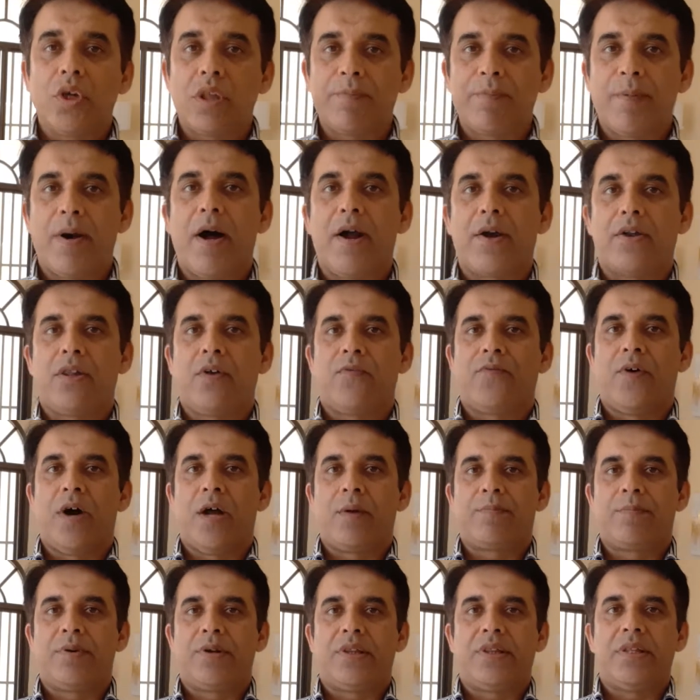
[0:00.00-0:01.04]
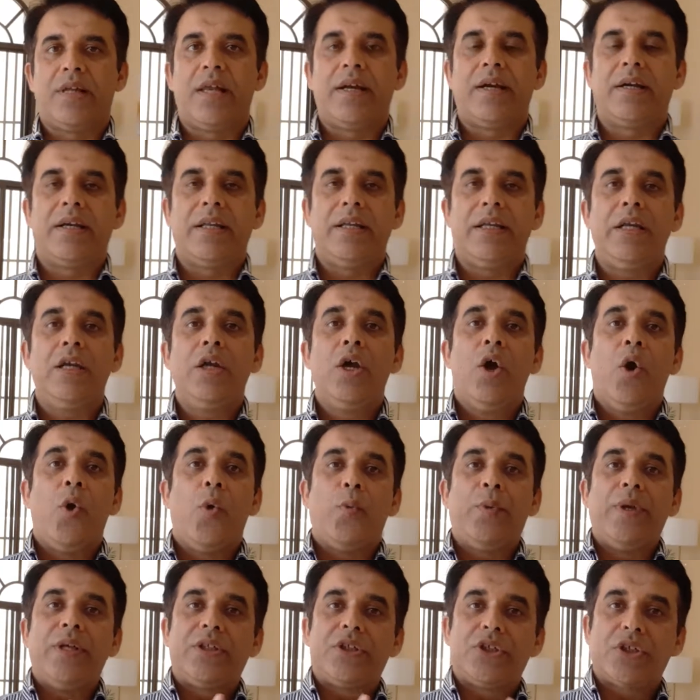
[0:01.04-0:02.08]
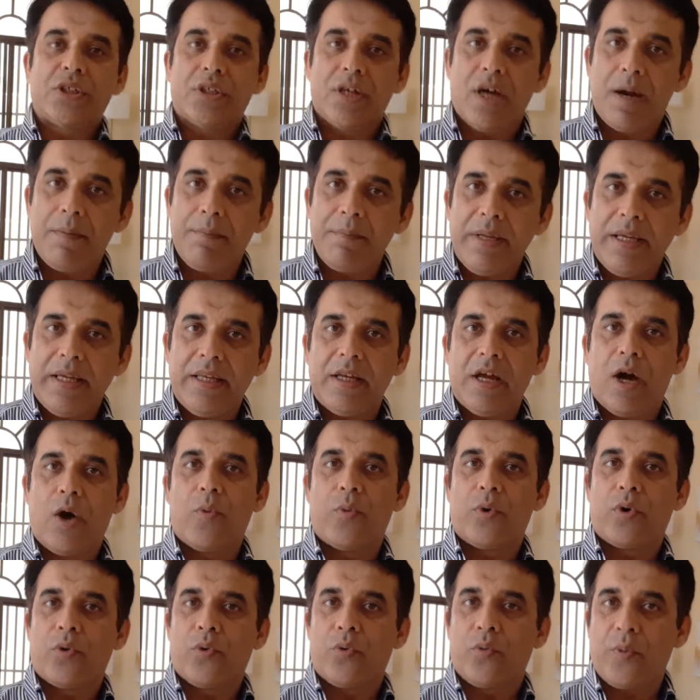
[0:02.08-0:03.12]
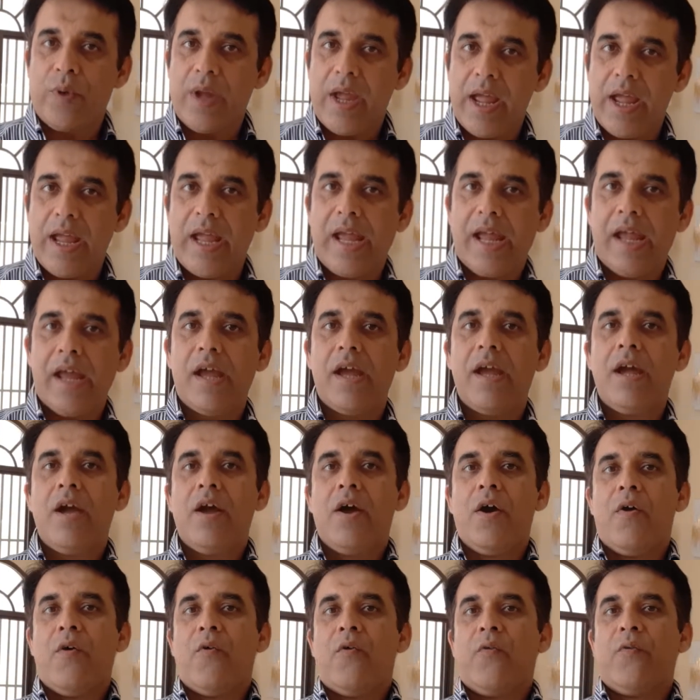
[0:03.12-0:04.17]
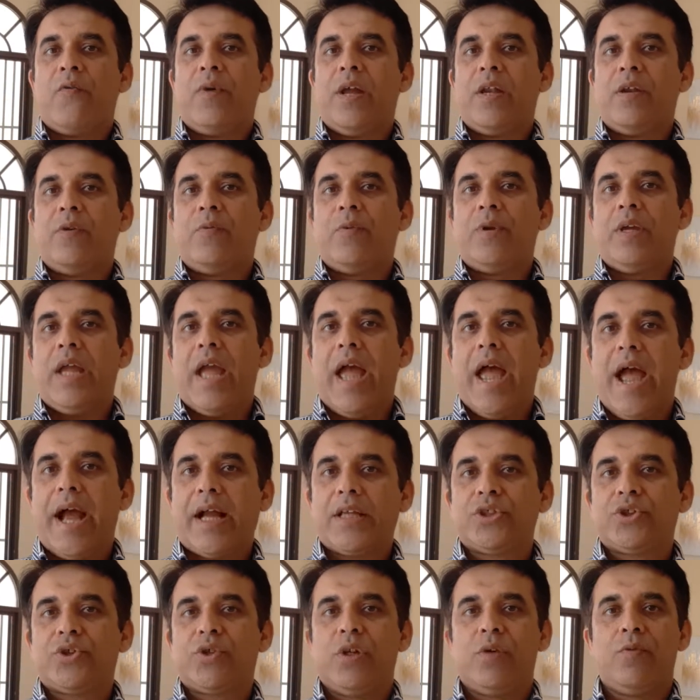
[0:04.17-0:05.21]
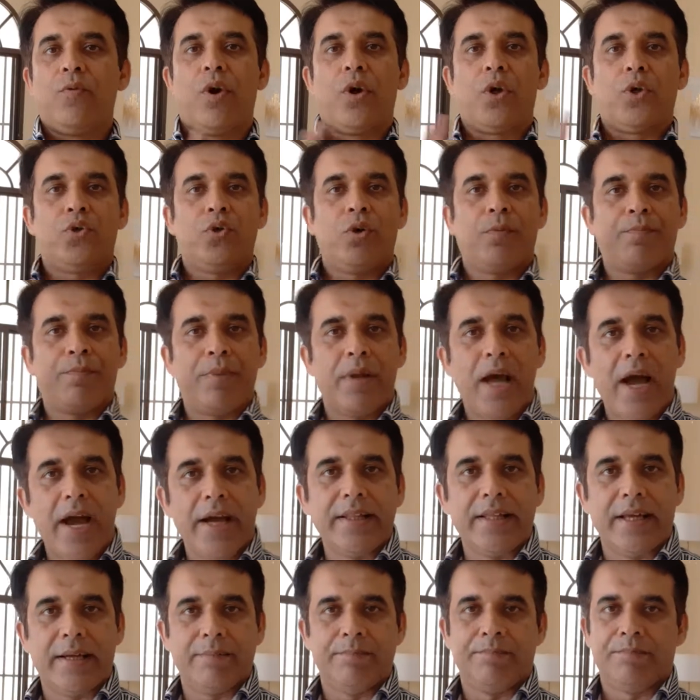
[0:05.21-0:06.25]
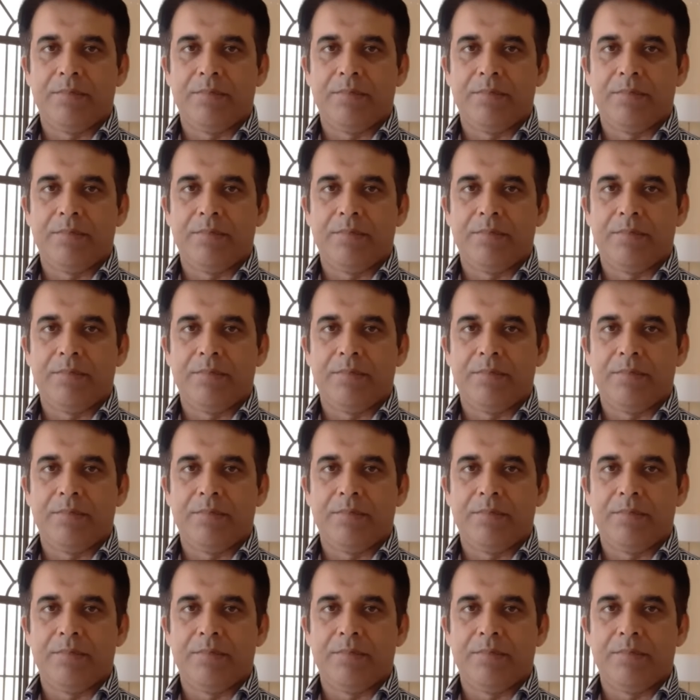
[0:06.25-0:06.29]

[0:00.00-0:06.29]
parts of our personality which come in our way when we actually want to apply them.